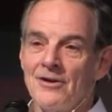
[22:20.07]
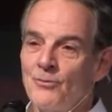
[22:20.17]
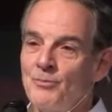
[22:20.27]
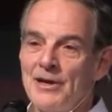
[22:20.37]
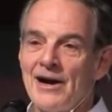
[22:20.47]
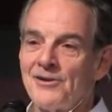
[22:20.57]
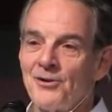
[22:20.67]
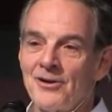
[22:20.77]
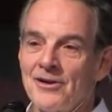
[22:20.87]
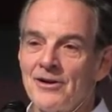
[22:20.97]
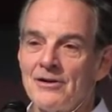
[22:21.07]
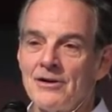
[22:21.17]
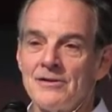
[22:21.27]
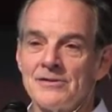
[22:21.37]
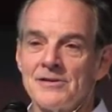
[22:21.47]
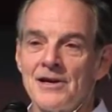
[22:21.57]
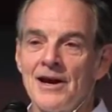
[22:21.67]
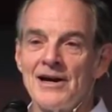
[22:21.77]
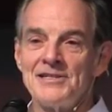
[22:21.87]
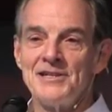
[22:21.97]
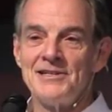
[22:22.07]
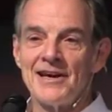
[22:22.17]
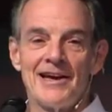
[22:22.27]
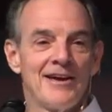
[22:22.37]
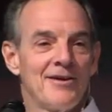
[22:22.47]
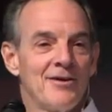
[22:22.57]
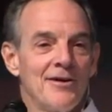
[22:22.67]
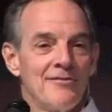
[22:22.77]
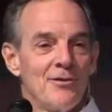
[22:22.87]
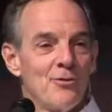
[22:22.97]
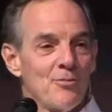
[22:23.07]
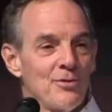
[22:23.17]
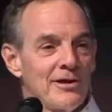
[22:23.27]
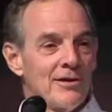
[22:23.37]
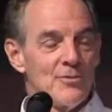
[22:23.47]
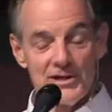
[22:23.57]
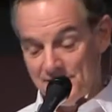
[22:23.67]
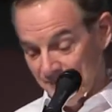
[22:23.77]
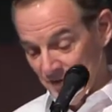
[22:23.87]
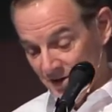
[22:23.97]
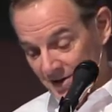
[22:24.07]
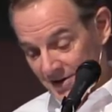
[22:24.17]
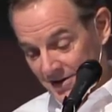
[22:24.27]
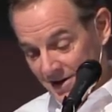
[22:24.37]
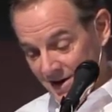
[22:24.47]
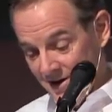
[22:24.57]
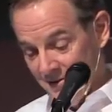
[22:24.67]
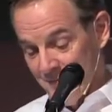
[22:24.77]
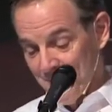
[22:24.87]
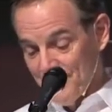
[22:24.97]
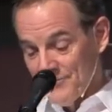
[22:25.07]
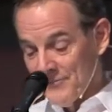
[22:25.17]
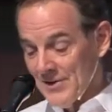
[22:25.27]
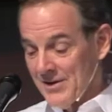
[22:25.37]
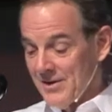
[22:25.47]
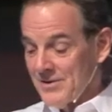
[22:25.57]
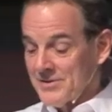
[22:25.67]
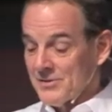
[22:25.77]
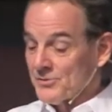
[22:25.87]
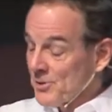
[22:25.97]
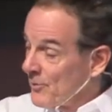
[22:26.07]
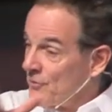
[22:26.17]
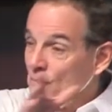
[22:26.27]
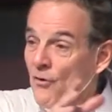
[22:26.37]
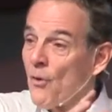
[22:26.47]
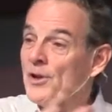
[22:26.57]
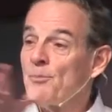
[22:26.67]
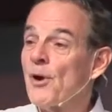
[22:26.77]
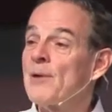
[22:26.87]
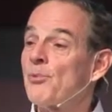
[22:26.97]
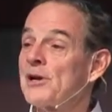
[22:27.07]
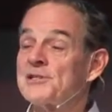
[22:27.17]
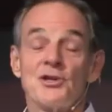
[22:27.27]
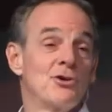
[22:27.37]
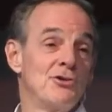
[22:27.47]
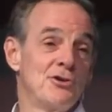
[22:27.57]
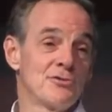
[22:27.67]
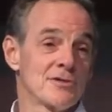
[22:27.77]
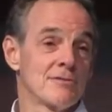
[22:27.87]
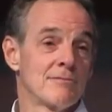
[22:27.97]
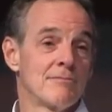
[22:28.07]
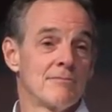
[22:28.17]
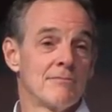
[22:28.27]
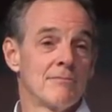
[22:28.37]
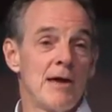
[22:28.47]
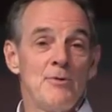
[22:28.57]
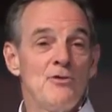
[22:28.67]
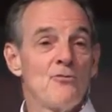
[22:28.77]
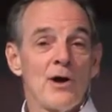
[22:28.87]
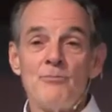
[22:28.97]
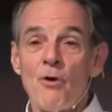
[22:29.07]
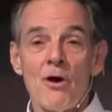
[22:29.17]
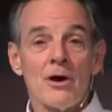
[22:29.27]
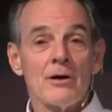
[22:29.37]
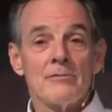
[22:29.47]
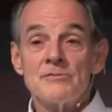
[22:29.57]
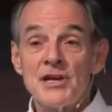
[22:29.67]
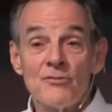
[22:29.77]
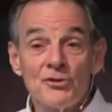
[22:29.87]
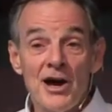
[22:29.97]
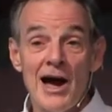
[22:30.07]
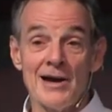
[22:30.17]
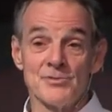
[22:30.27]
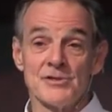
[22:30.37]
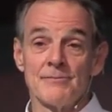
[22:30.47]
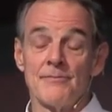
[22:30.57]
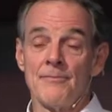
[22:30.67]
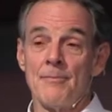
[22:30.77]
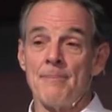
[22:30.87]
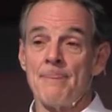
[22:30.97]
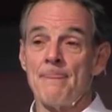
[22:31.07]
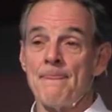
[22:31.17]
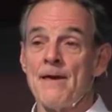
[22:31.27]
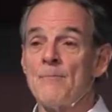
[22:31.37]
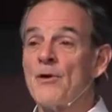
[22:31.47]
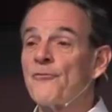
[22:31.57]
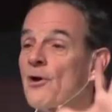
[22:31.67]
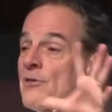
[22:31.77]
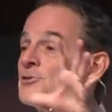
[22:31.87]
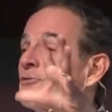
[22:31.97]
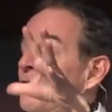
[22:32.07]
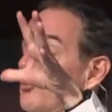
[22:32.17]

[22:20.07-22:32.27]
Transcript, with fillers: you wouldn't be out here on a, icy day if you weren't pretty committed. Um, so some of you have already embraced the good news. Maybe you've read Mark several times. But for others of